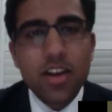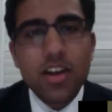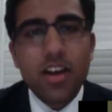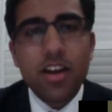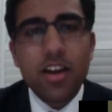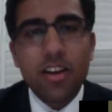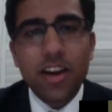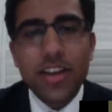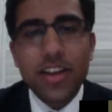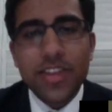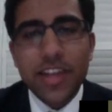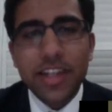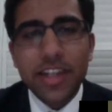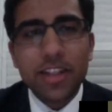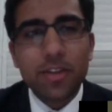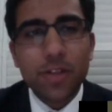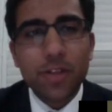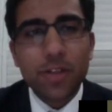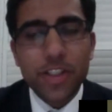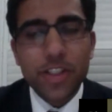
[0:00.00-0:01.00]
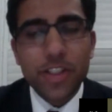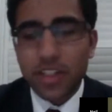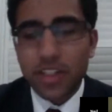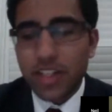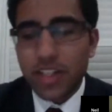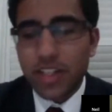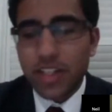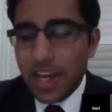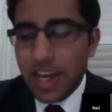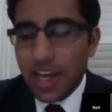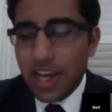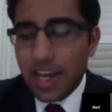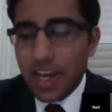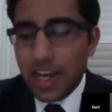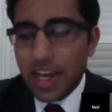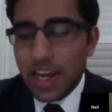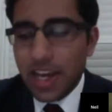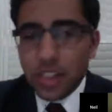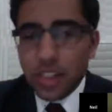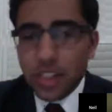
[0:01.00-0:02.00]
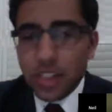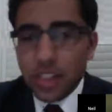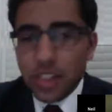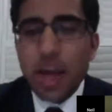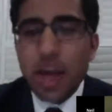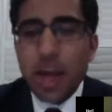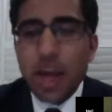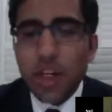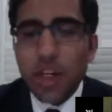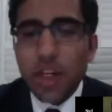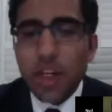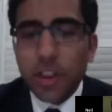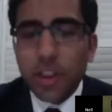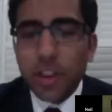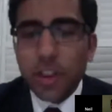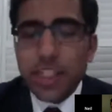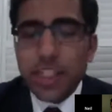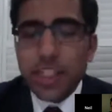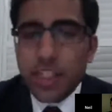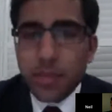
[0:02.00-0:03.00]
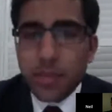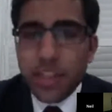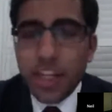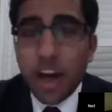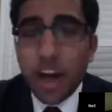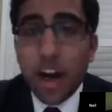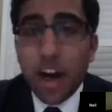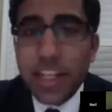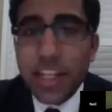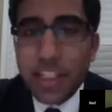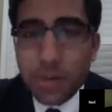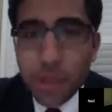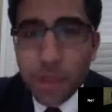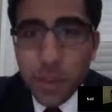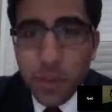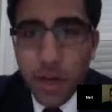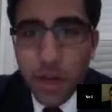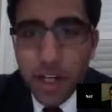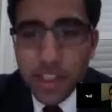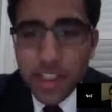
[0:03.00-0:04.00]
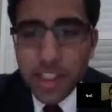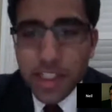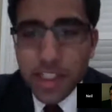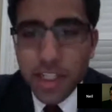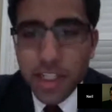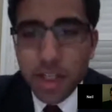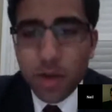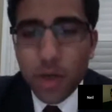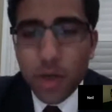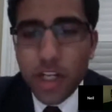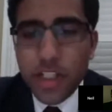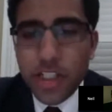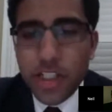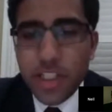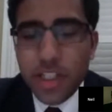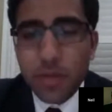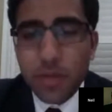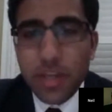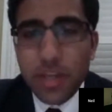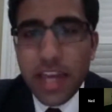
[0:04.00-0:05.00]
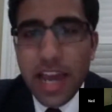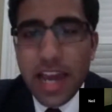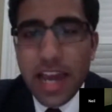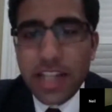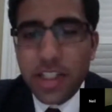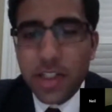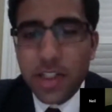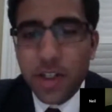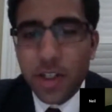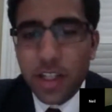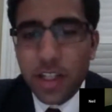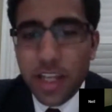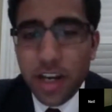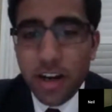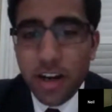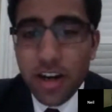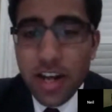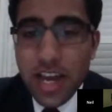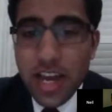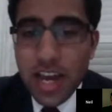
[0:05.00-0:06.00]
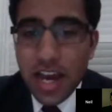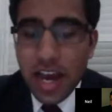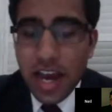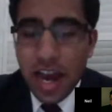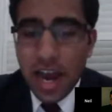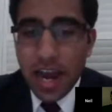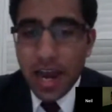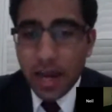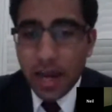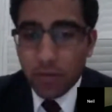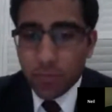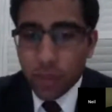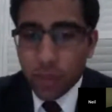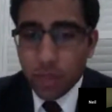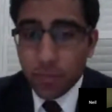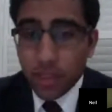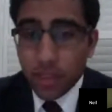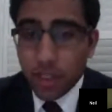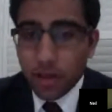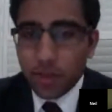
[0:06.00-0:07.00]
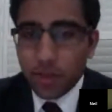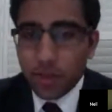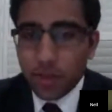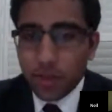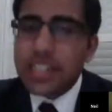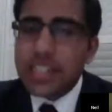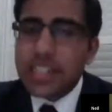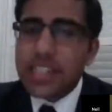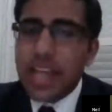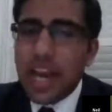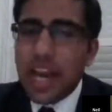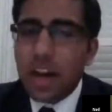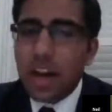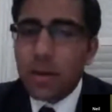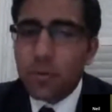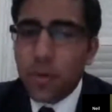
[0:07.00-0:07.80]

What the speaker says: All right, thank you, Christian. And so now we're going to look at some of the audience responses to the questions that we asked earlier. So I'm going to go ahead and read these out.